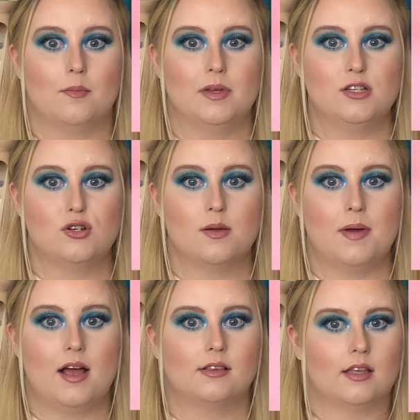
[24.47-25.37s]
mystery
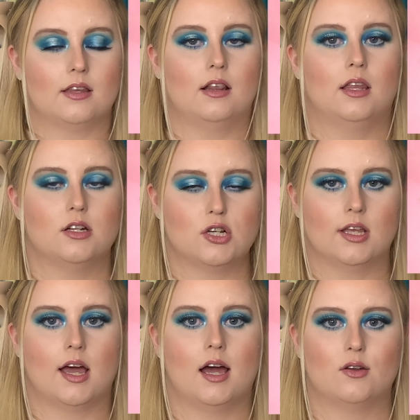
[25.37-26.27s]
bag that they literally
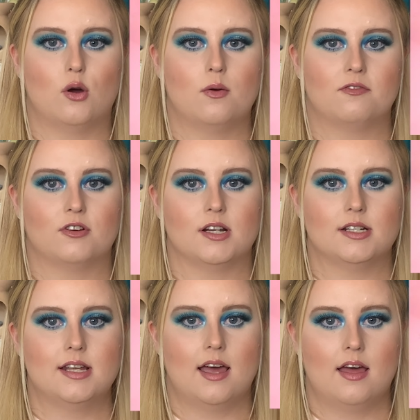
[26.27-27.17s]
had up for a
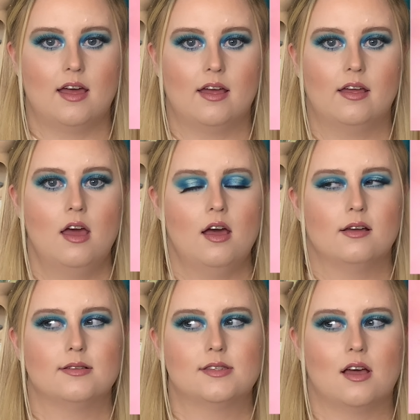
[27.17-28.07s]
day.
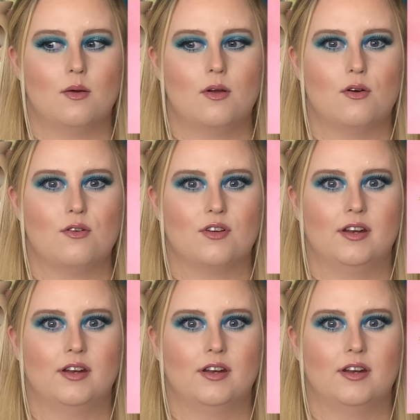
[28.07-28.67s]
Saw it over on